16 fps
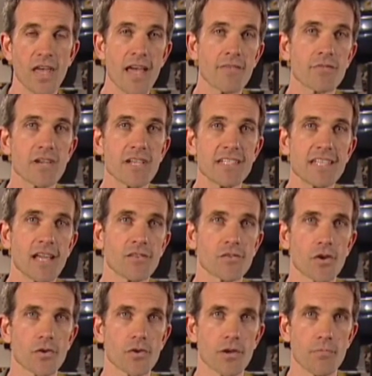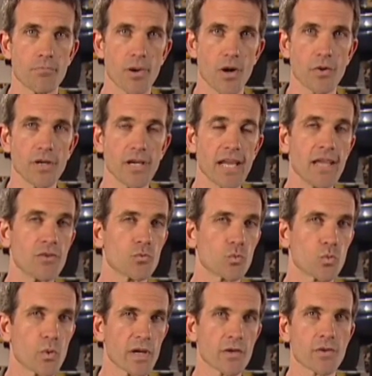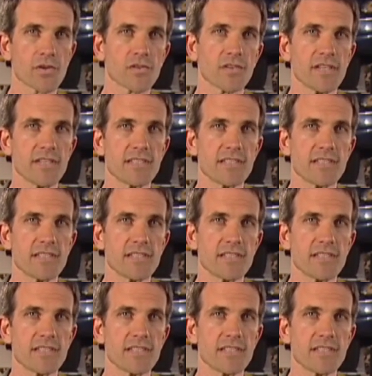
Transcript: every Denso component is rigorously